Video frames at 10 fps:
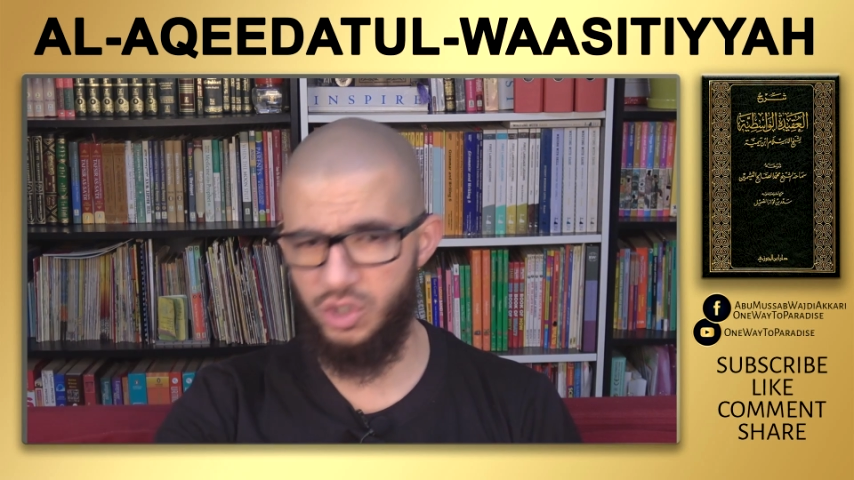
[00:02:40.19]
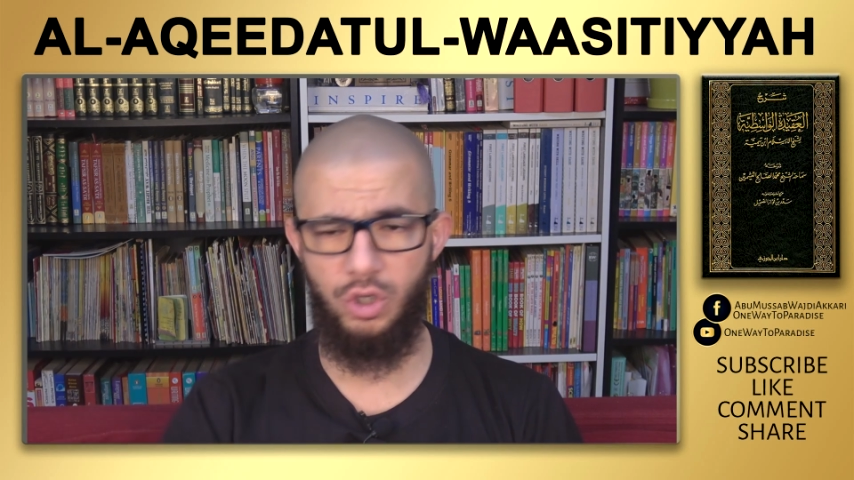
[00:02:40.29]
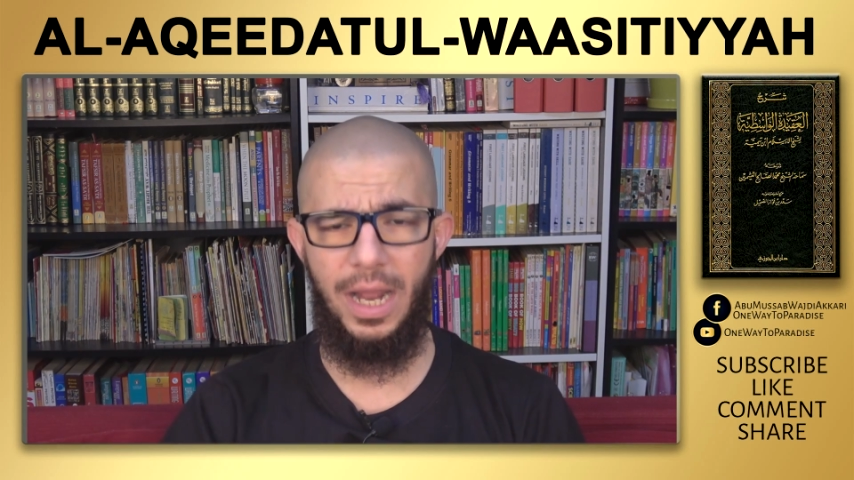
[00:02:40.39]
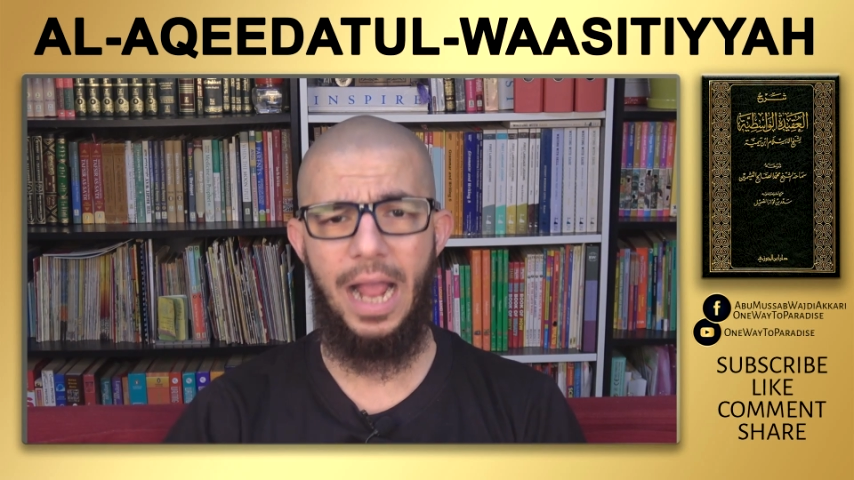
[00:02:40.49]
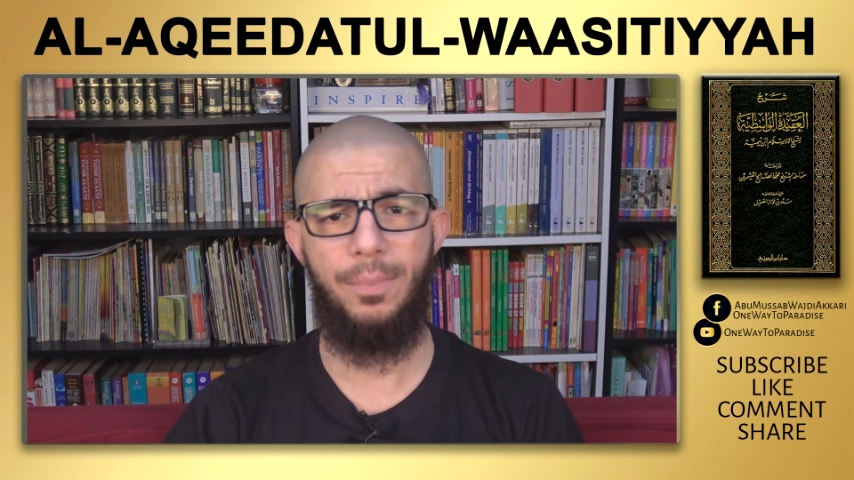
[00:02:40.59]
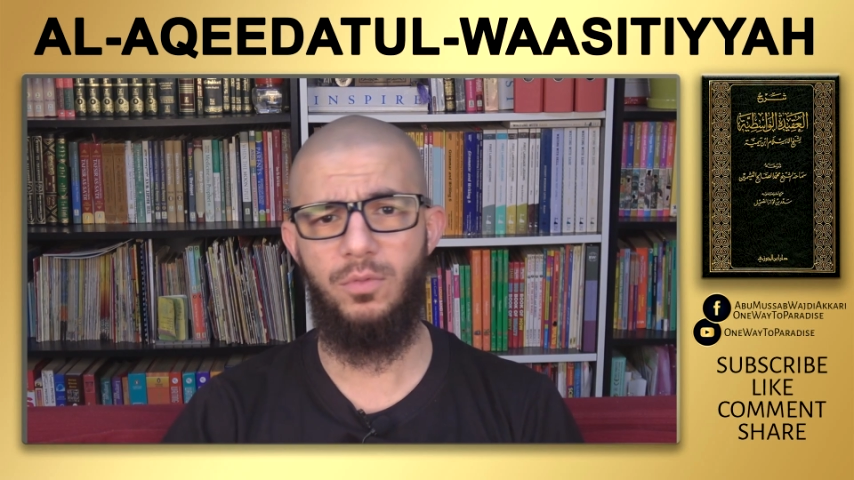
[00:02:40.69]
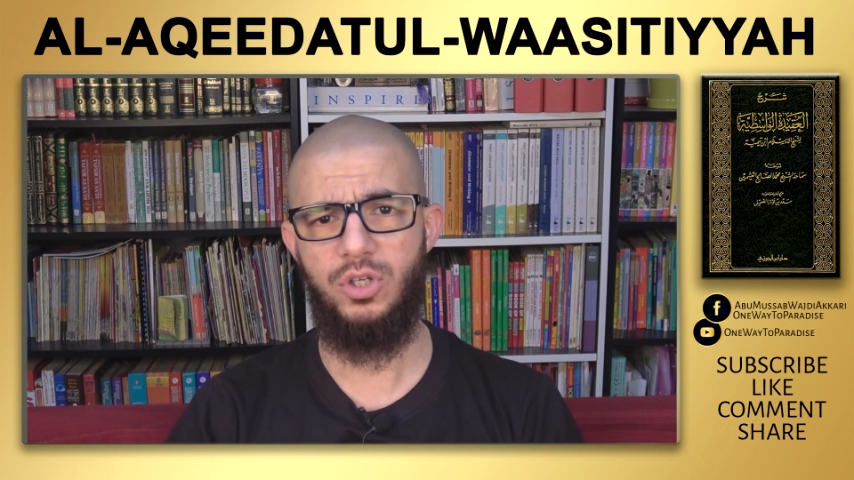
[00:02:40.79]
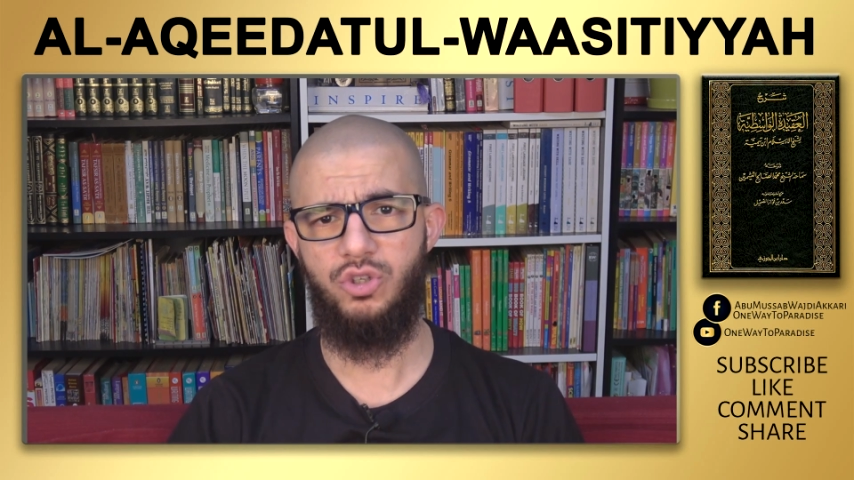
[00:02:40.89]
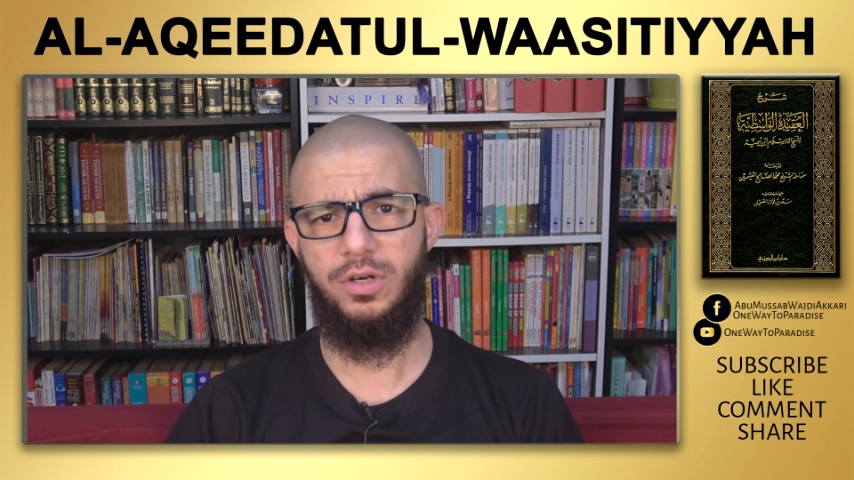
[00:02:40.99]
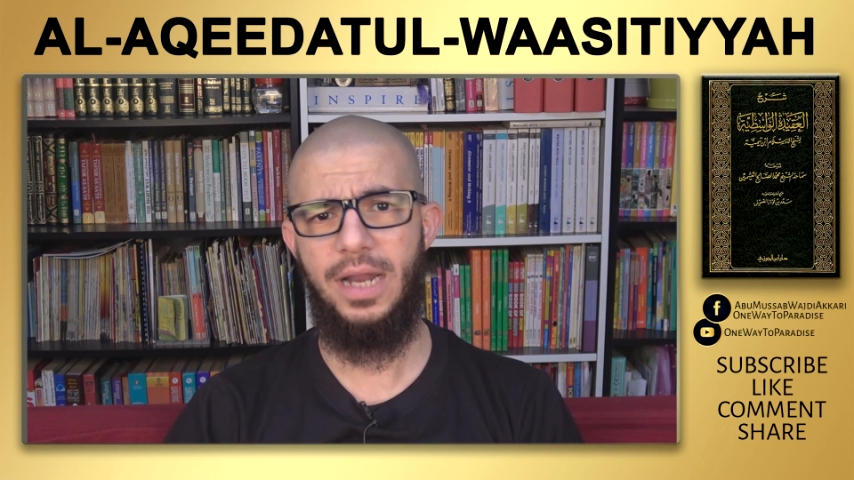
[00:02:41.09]
should happen,
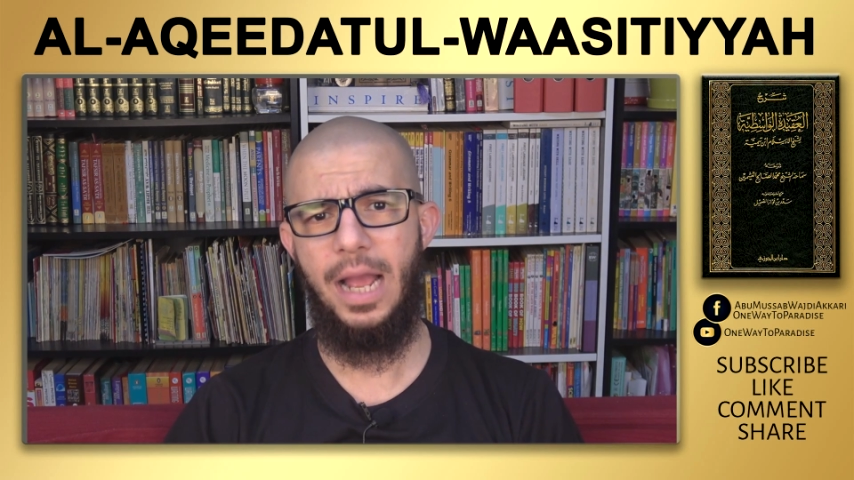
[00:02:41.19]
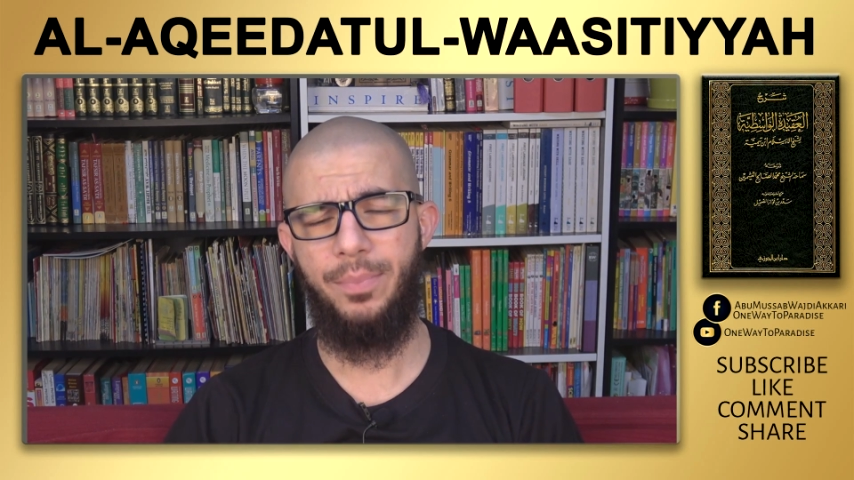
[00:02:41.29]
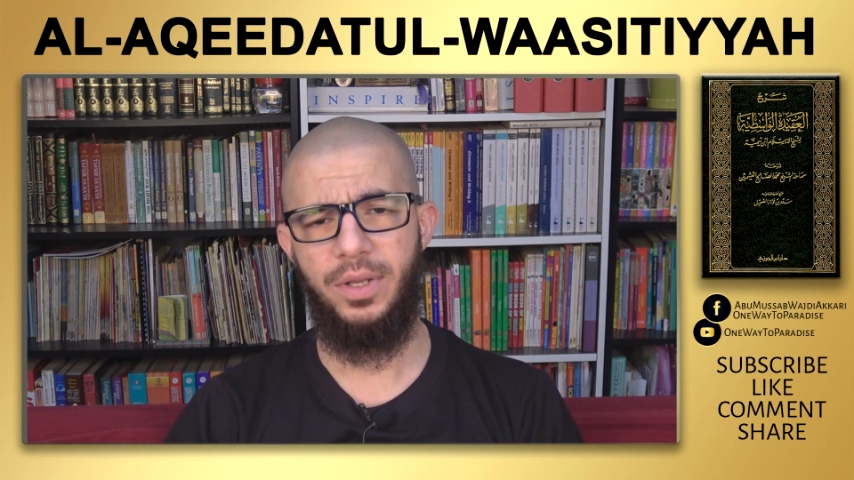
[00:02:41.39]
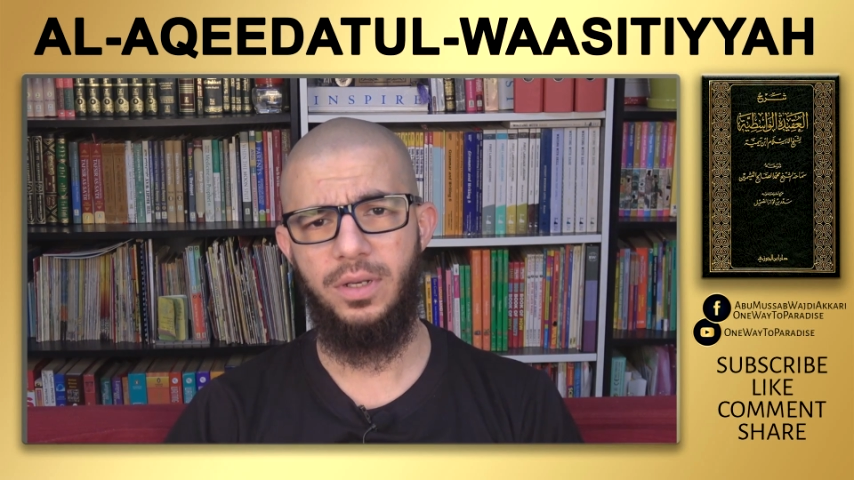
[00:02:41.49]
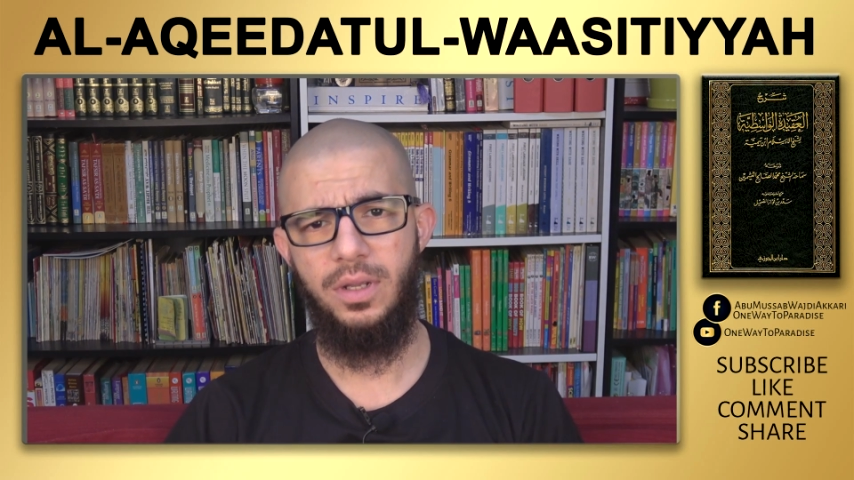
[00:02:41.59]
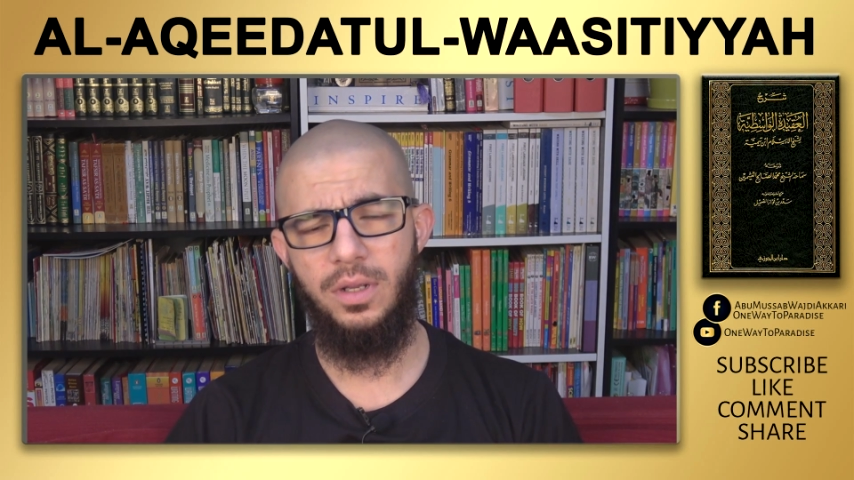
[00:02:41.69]
what shouldn't happen.